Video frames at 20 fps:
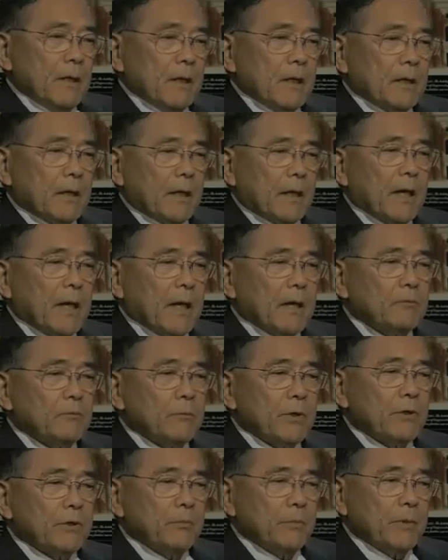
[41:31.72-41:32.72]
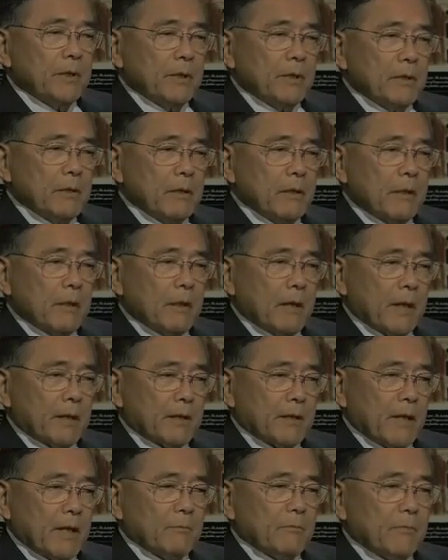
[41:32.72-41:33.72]
And I had with me
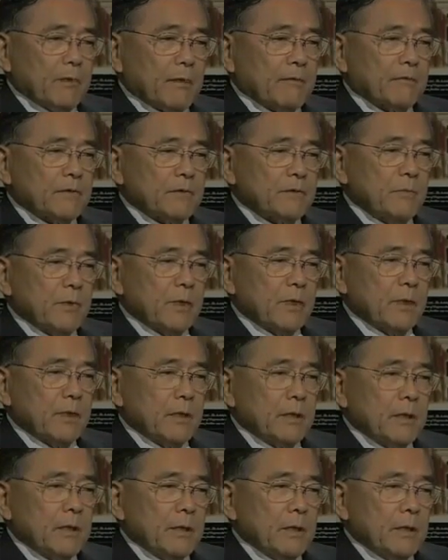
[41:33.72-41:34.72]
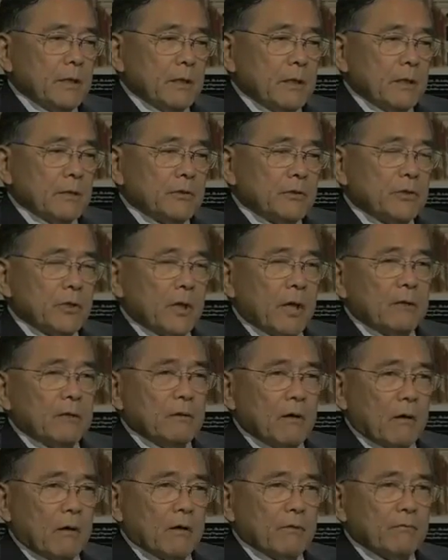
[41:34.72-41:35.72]
at that breakfast meeting
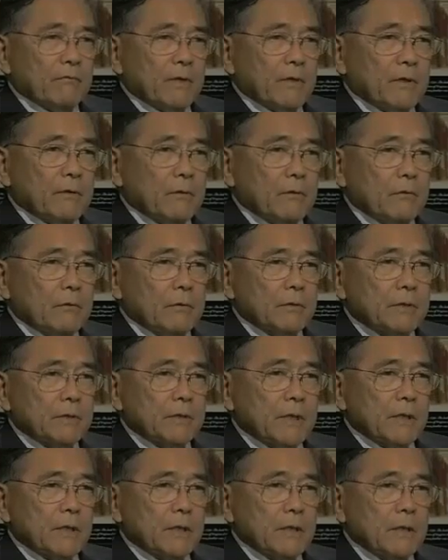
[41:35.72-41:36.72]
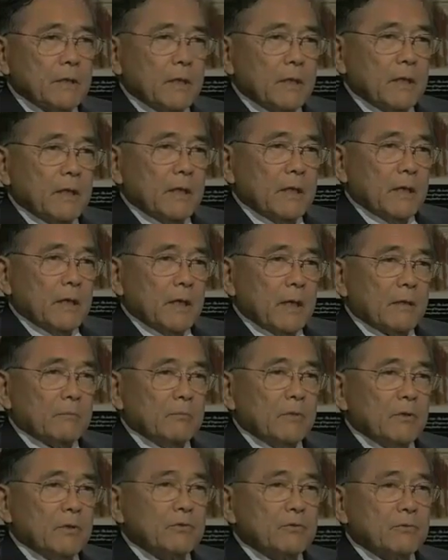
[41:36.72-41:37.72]
Jane Garvey, who was the
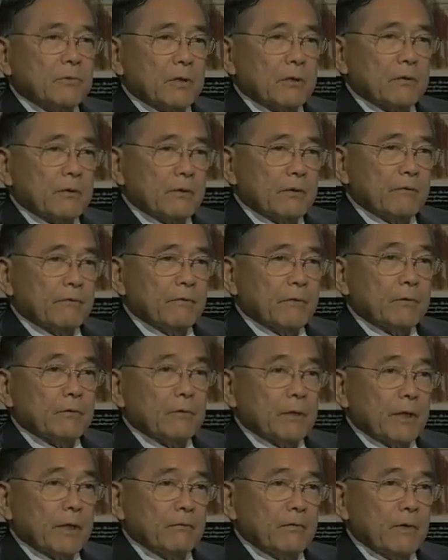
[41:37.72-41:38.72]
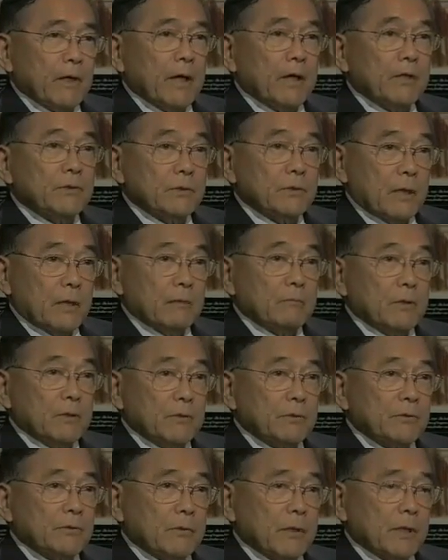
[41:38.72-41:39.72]
administrator of the Federal Aviation
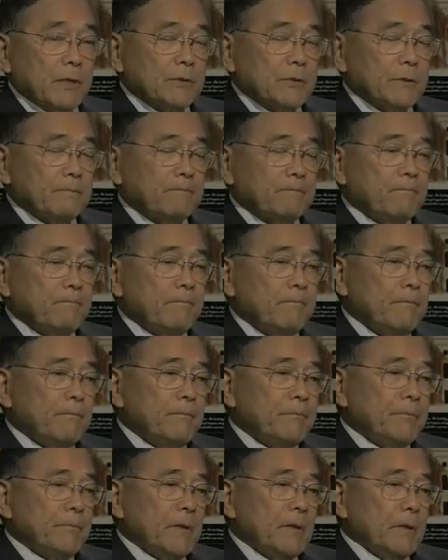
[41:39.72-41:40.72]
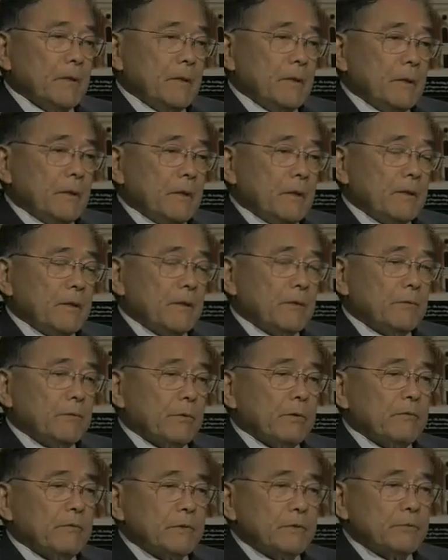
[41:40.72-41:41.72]
Administration. And the
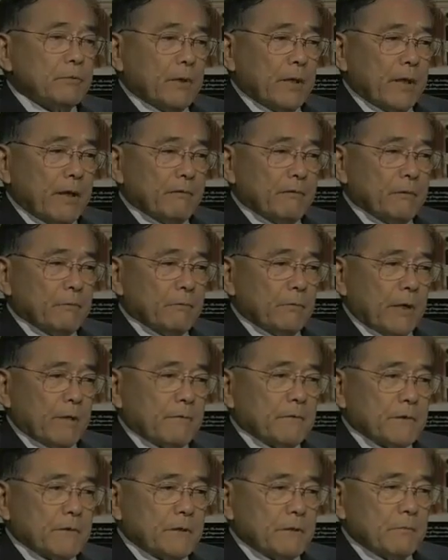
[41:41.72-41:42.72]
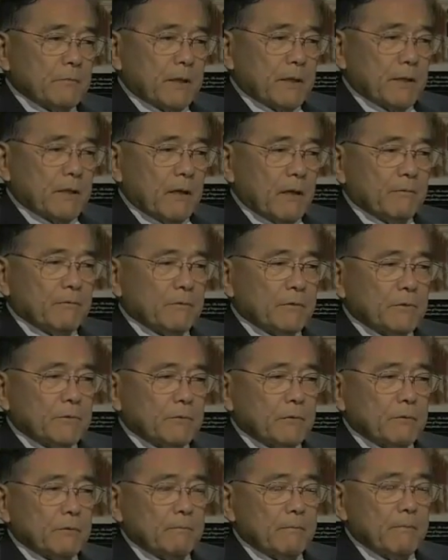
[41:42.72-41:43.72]
three of us were having breakfast in my
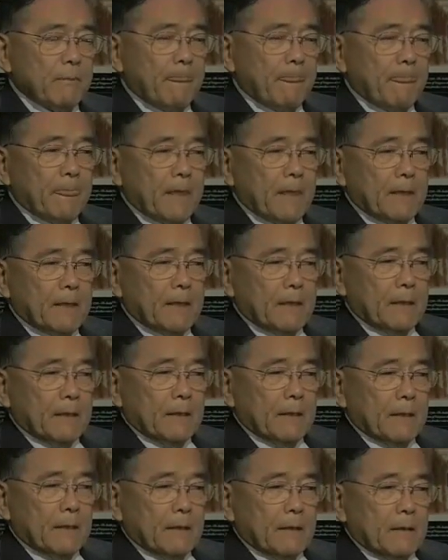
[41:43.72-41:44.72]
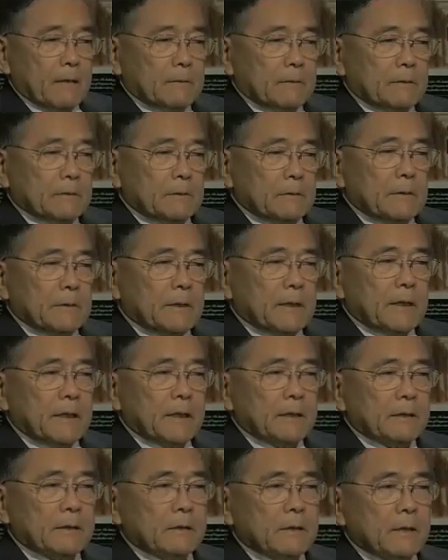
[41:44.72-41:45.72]
conference room,
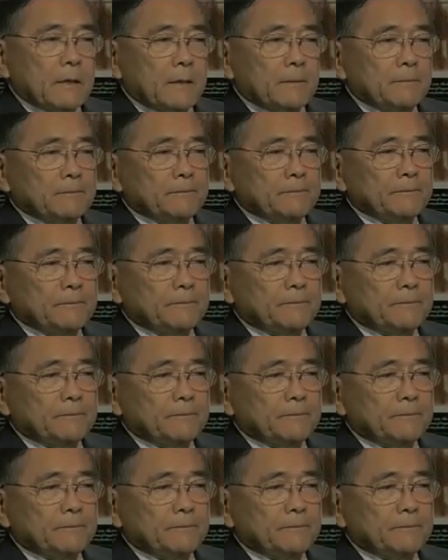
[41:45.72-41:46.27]
and